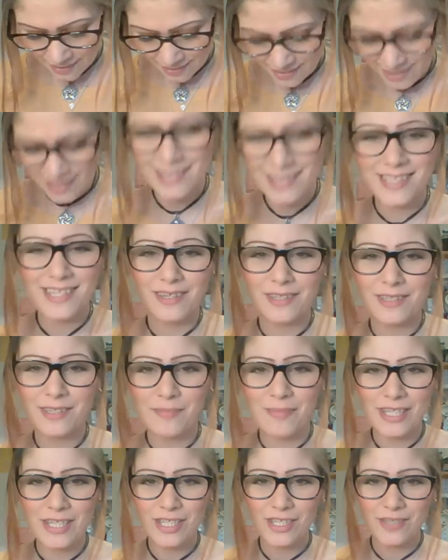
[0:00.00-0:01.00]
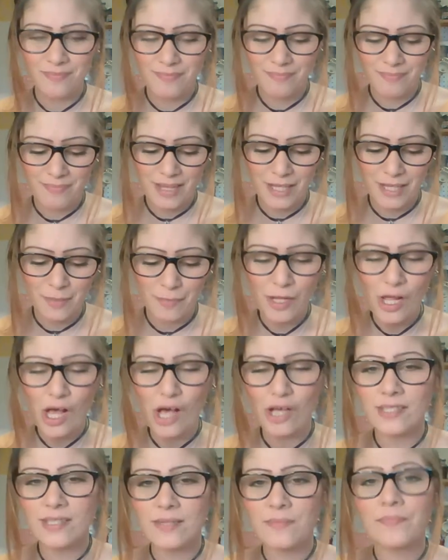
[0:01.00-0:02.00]
Got stuck to my lip gloss.
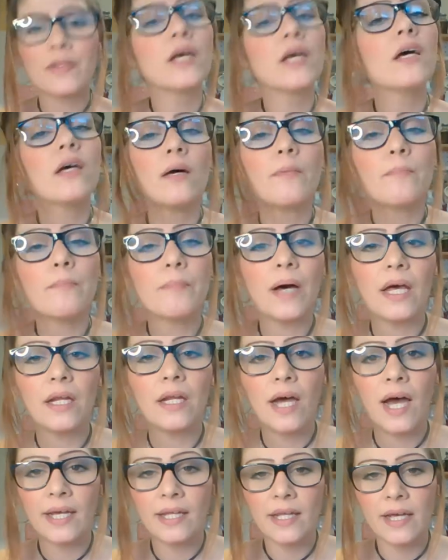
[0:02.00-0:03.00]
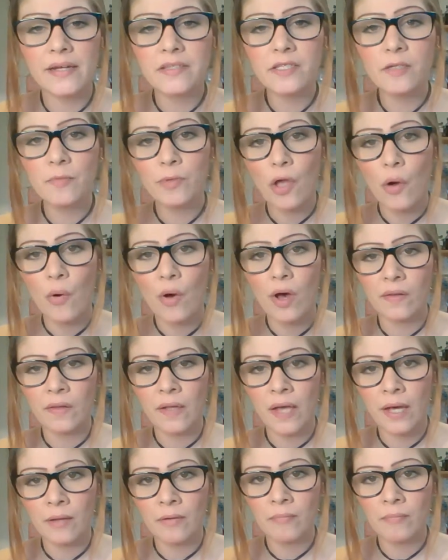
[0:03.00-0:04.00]
But I like to blow on
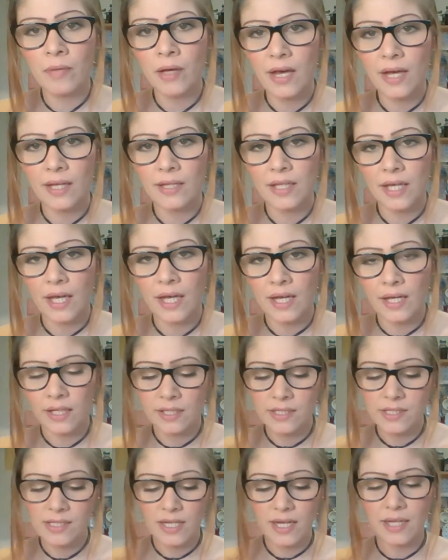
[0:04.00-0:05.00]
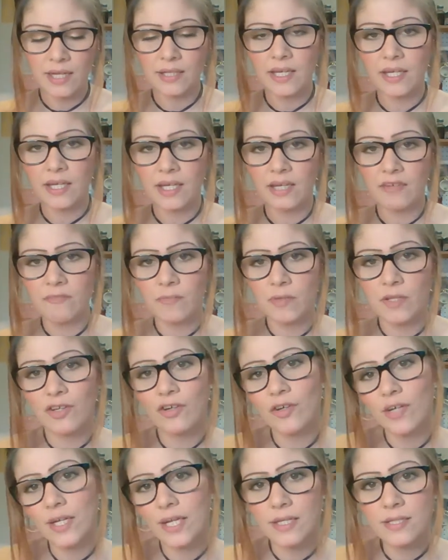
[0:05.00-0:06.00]
them at the end and then give them a
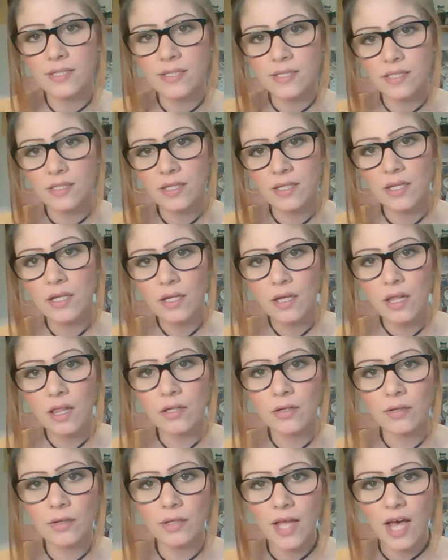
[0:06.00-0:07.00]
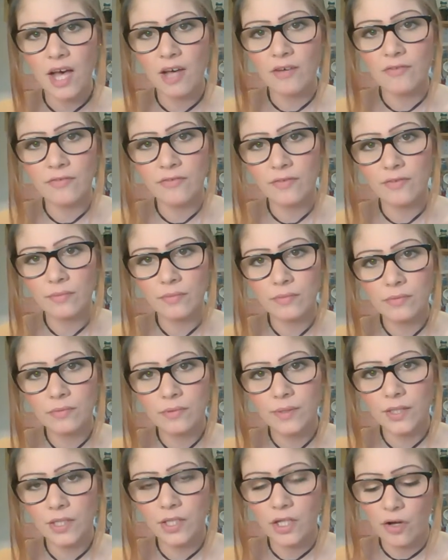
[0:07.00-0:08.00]
little kiss, a little love.
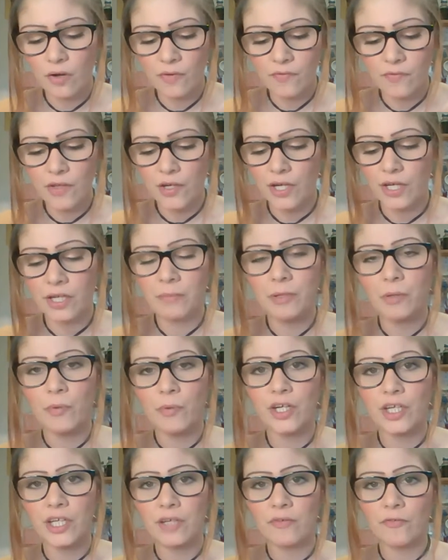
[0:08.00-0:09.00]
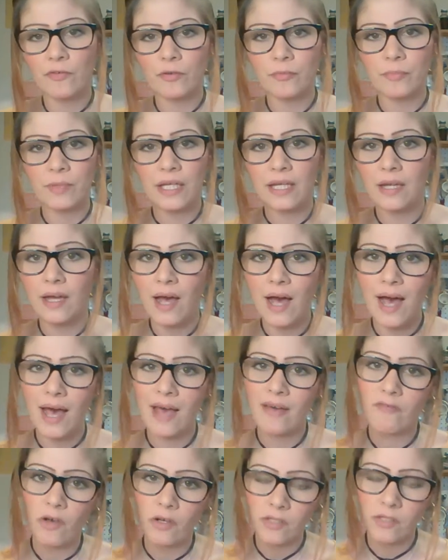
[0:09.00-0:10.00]
You know, if they're going to be working for me,
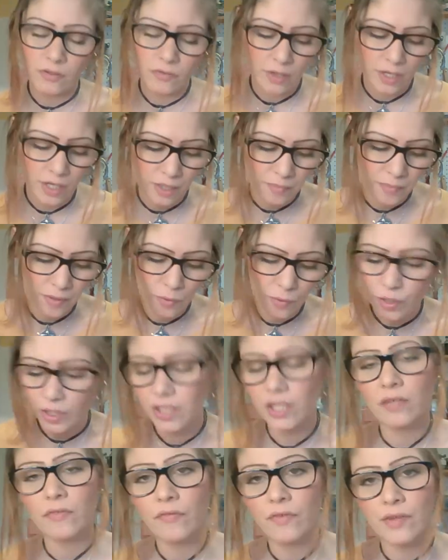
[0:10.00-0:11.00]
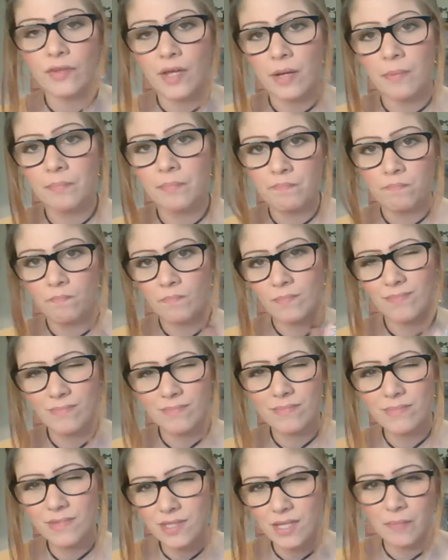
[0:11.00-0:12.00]
I've also got to be working for them.
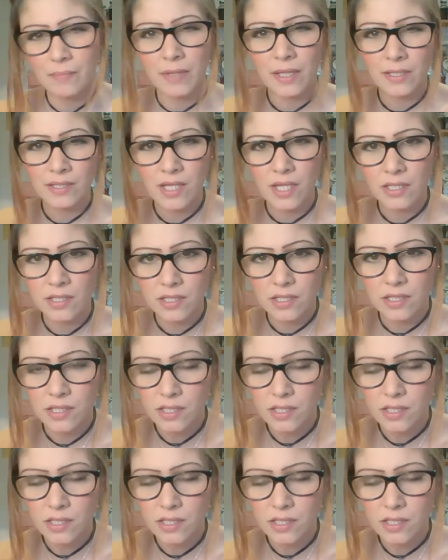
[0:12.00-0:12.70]
Does that make sense?